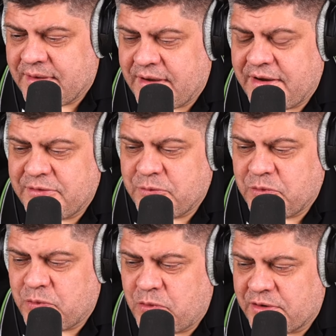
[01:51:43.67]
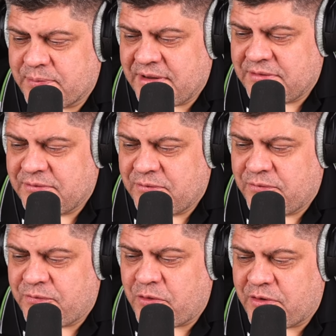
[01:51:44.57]
Ironwood Workman,
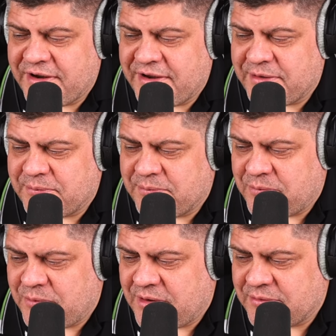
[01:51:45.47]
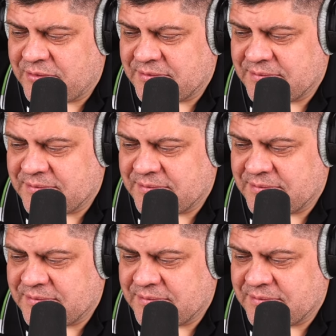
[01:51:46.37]
4 a.m. Wow.